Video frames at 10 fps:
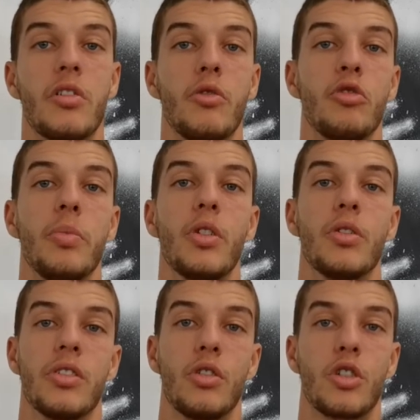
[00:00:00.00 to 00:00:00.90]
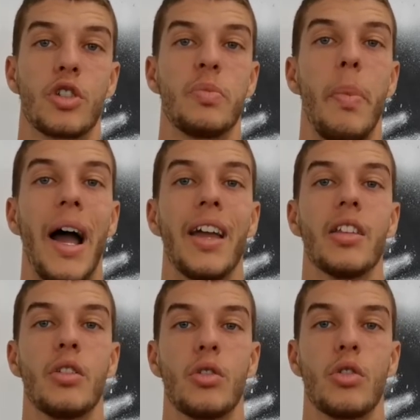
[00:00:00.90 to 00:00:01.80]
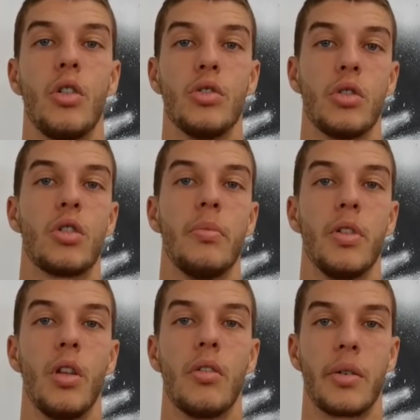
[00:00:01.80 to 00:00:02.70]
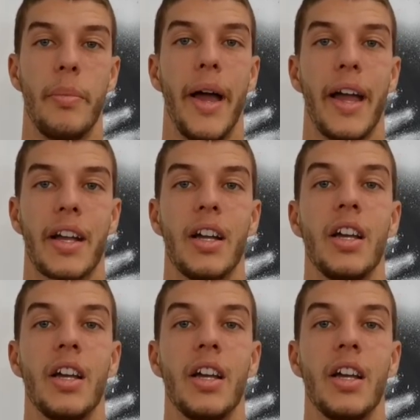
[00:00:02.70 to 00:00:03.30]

will be on your spine and on your lower back.